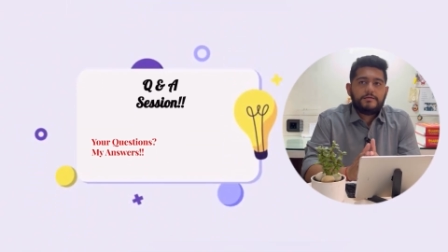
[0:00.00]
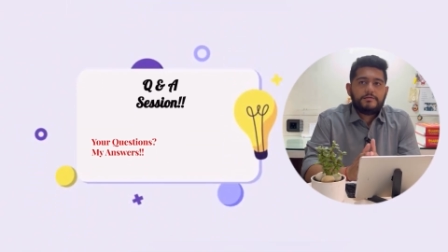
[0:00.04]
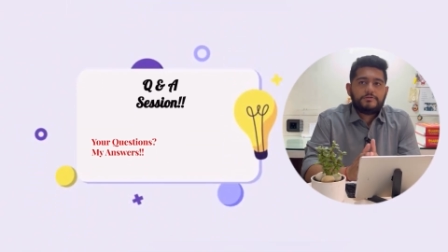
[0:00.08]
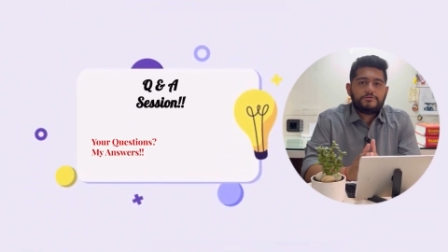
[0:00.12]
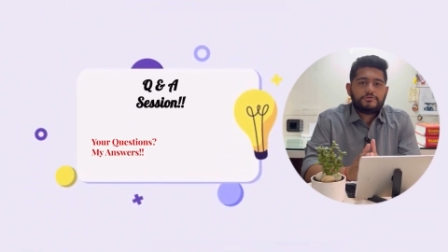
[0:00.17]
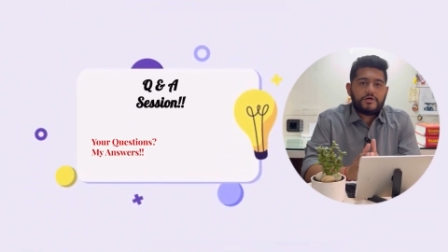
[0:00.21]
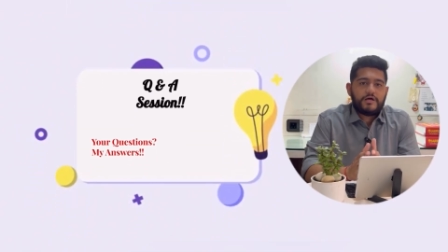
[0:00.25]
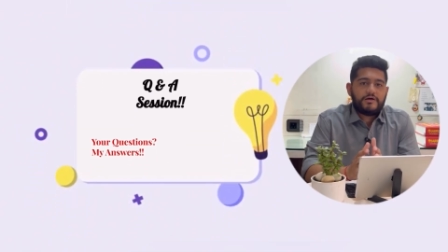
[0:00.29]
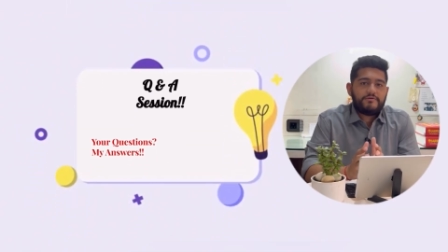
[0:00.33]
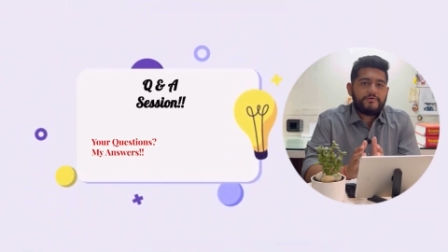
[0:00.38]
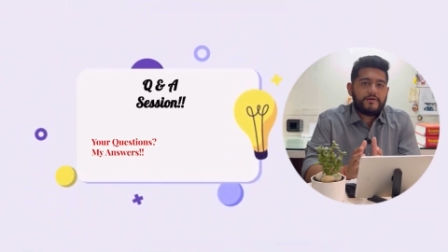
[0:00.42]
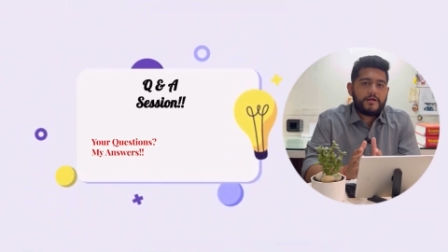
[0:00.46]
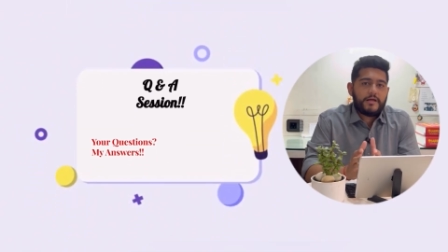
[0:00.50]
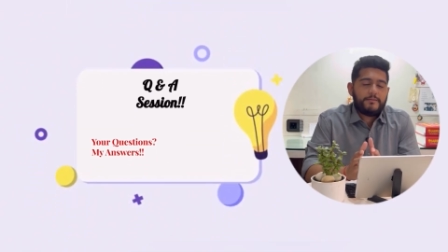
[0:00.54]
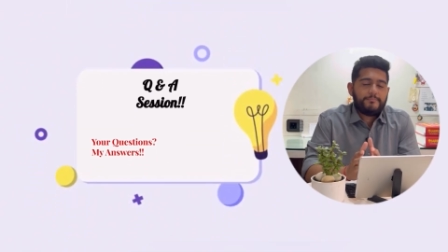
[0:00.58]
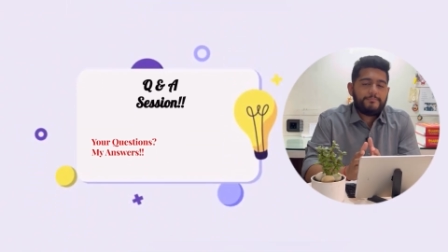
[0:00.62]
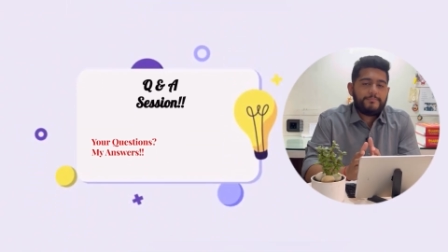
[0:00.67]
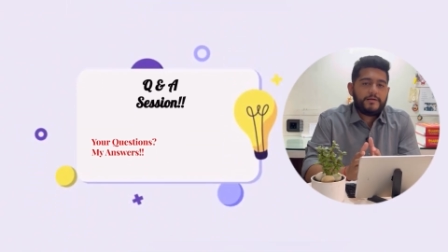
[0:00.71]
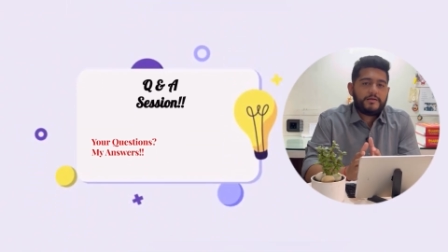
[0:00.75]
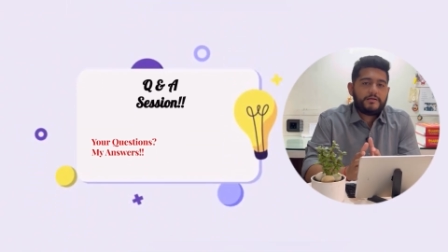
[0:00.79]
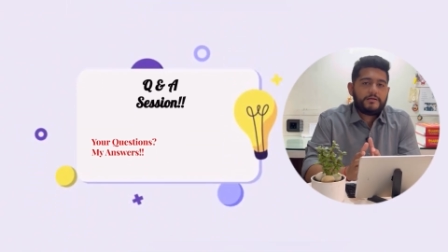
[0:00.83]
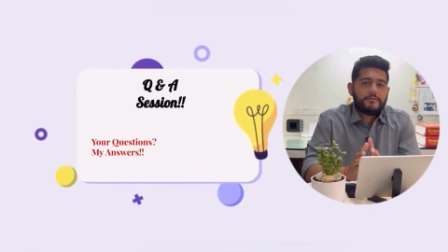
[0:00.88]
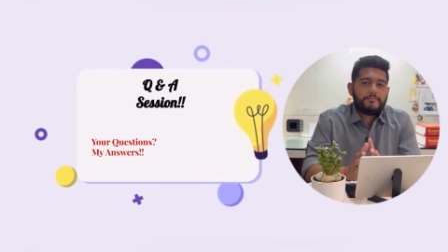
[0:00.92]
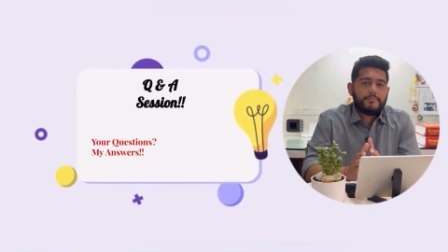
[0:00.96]
So I have
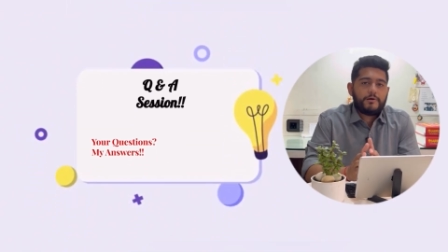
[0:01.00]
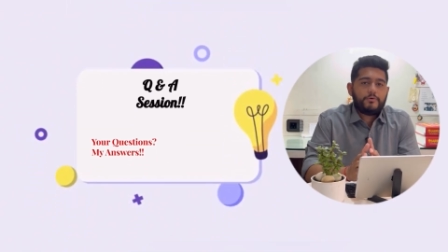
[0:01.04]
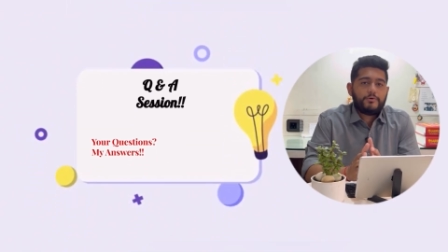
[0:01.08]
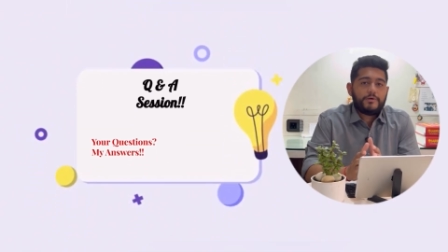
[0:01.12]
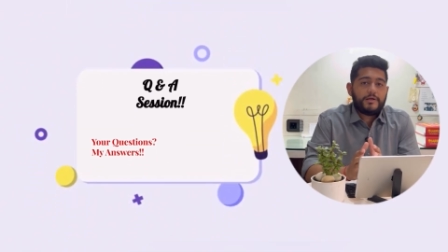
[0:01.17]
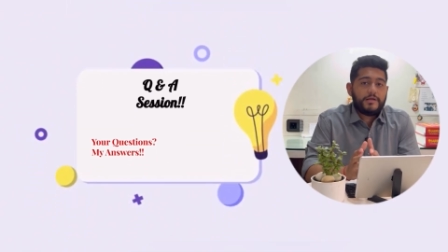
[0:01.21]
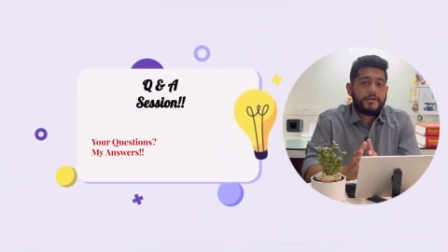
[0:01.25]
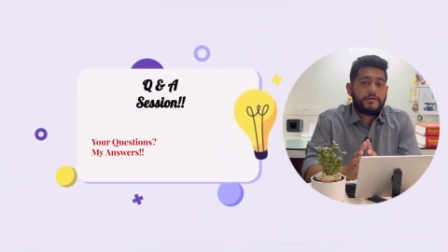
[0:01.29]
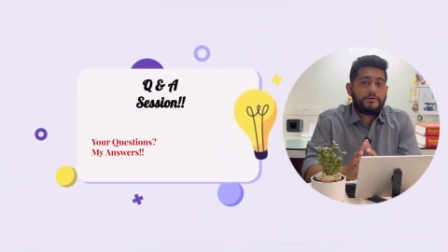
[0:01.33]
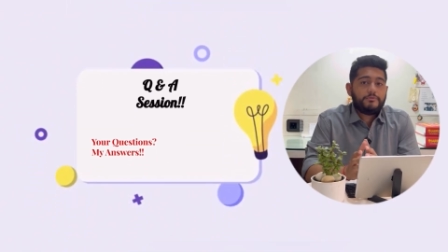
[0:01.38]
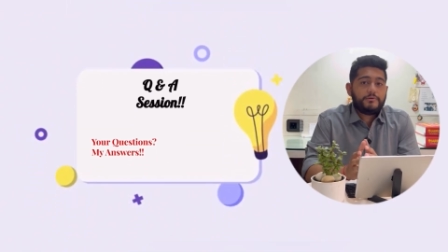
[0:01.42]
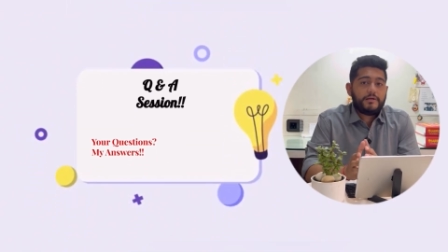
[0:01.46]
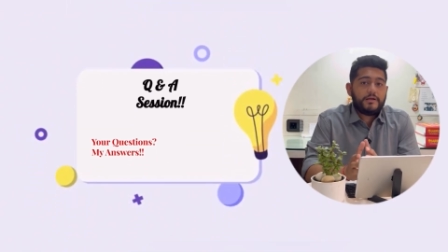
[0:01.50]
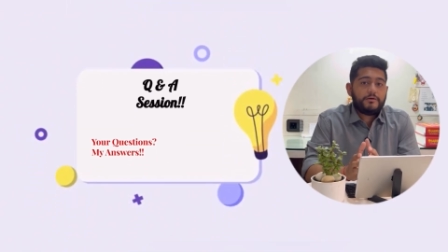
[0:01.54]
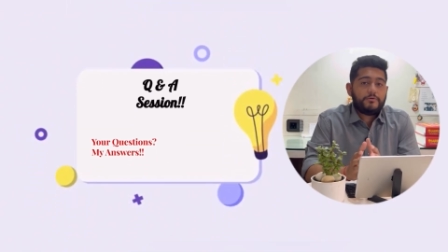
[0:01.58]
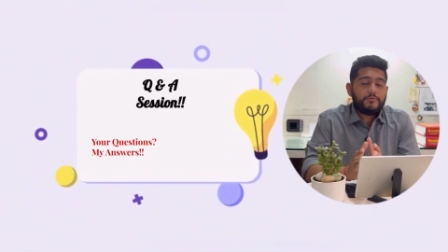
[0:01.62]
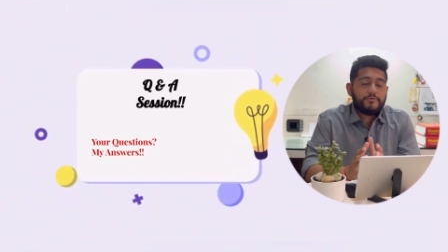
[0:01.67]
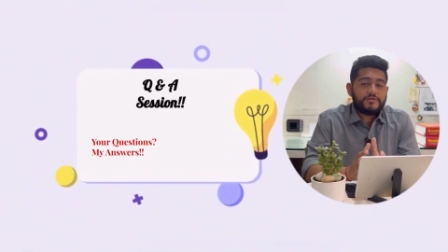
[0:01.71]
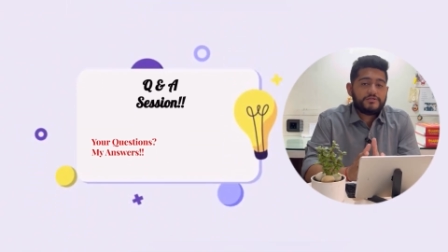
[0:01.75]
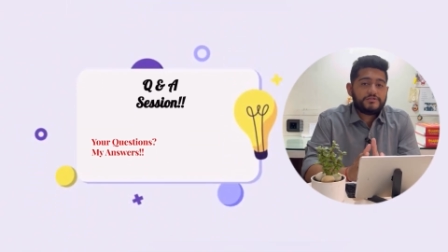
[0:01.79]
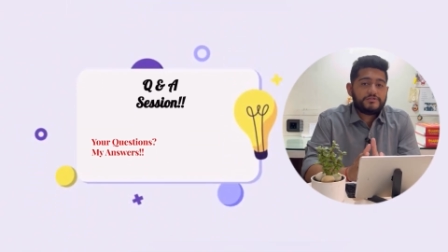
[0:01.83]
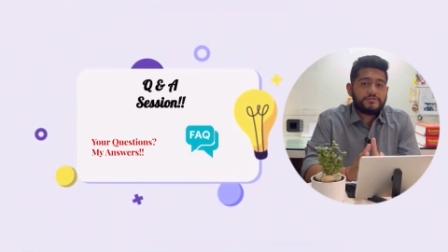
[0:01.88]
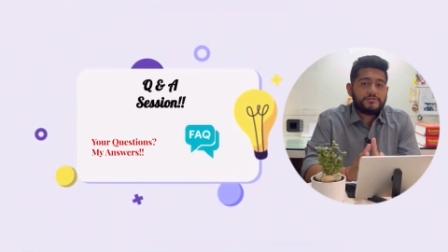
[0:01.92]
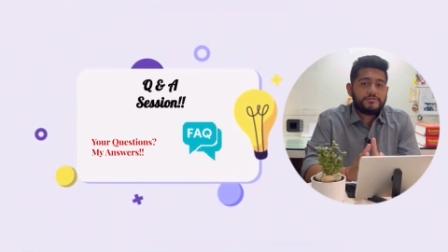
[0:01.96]
handpicked about 8 to 10
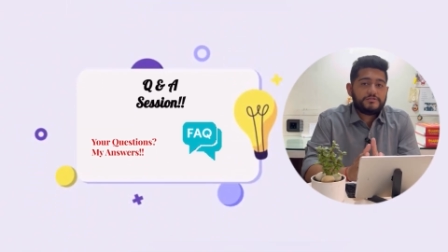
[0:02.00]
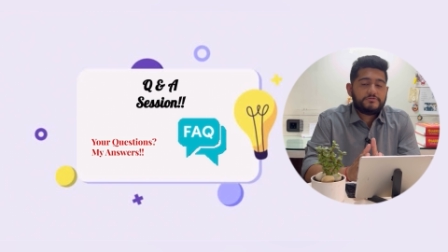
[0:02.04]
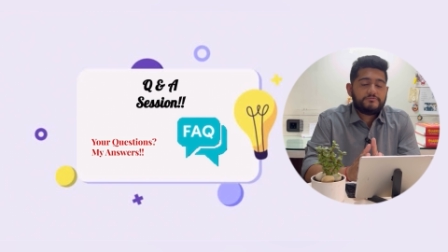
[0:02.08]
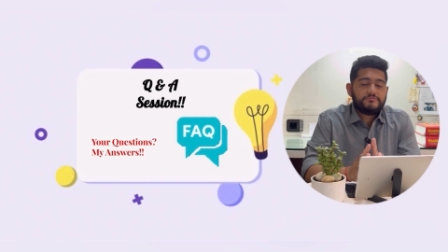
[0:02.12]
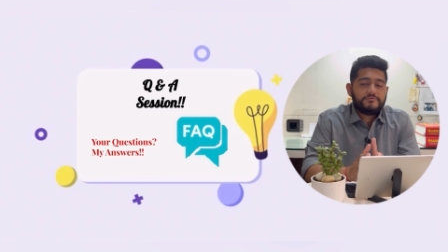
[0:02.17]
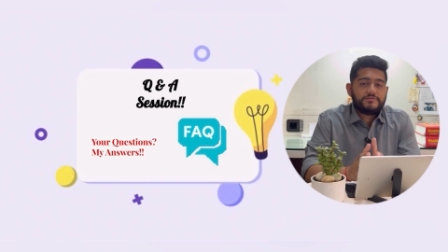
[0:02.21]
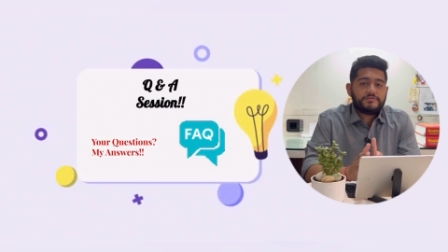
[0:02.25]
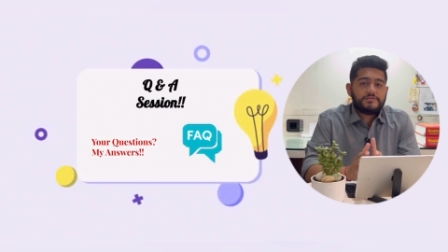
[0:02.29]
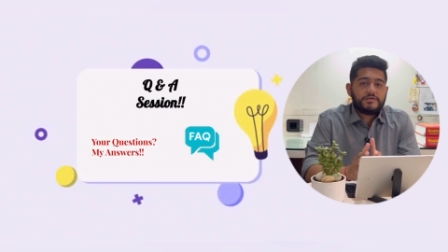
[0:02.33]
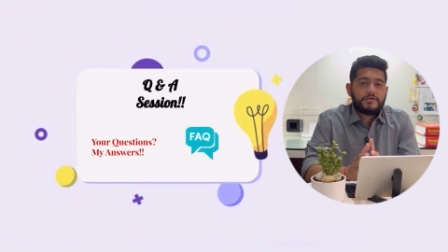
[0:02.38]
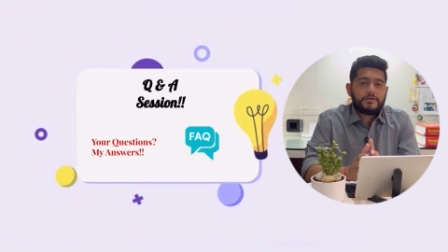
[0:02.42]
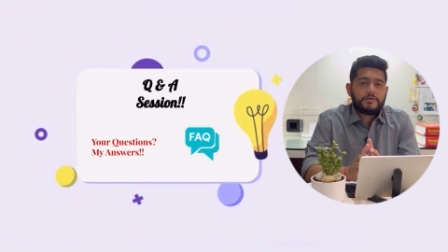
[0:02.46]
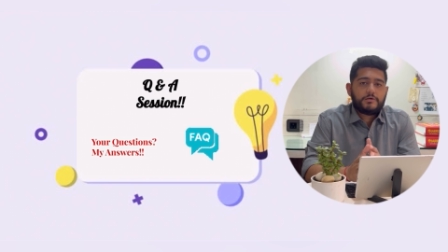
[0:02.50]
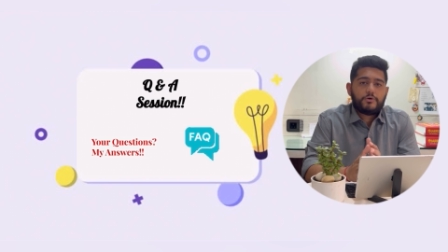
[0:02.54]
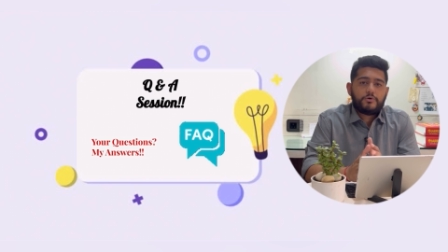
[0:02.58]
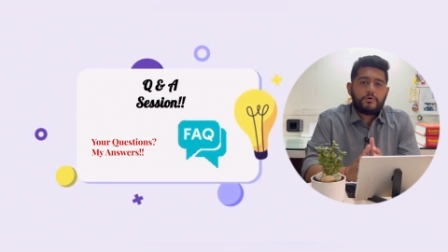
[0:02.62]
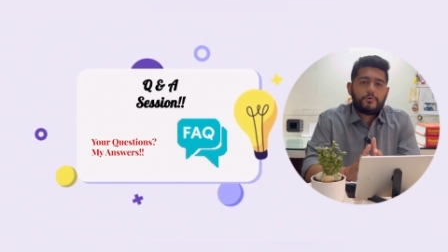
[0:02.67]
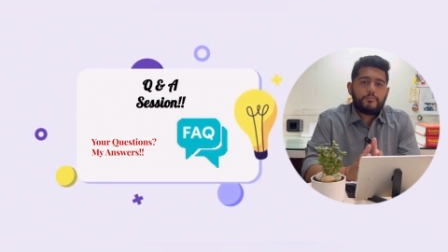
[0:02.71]
questions which are